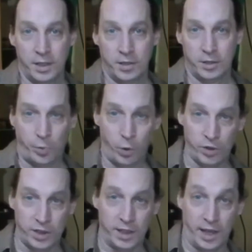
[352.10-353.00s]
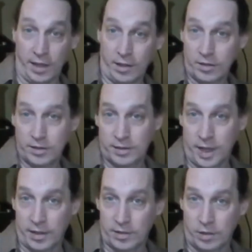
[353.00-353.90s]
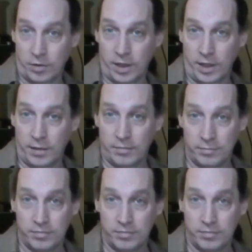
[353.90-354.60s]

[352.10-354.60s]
supporting that screen,